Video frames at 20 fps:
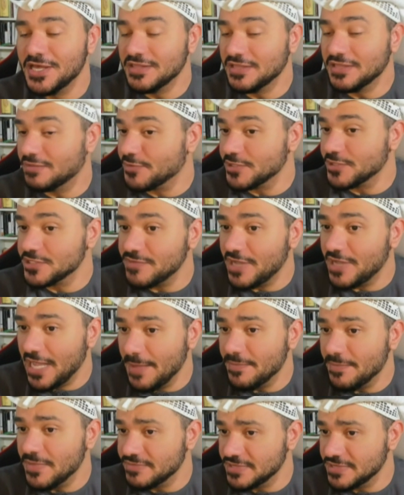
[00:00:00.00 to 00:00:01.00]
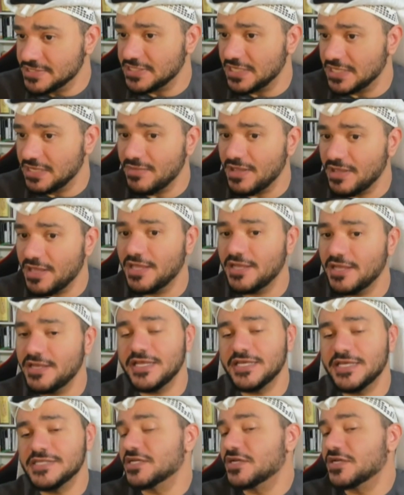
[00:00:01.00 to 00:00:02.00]
that Prince Mohammed bin Salman
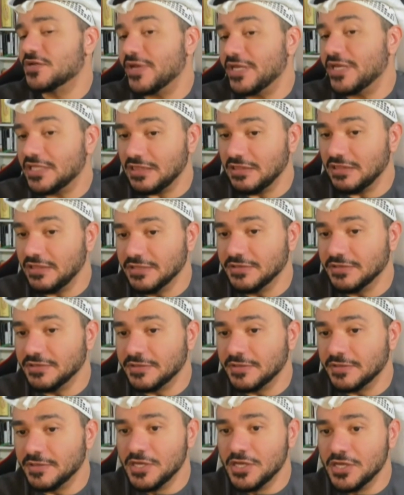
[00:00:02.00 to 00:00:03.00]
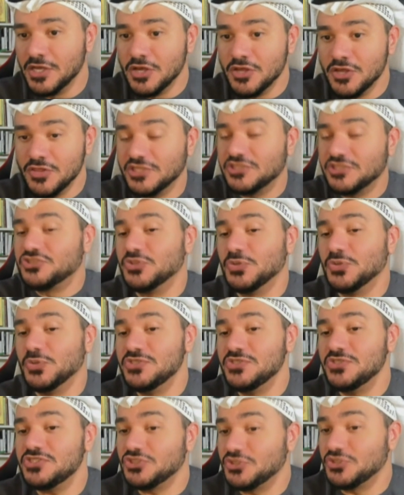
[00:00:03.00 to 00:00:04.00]
is a great leader that
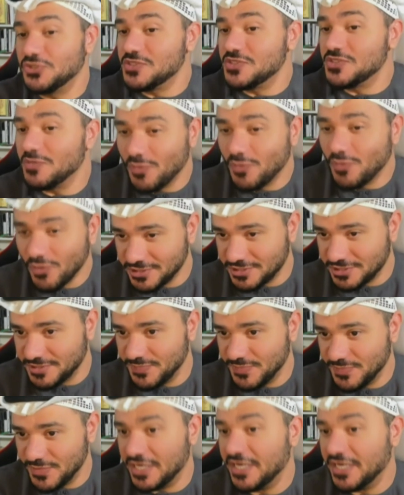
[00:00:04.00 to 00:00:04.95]
Jews should support.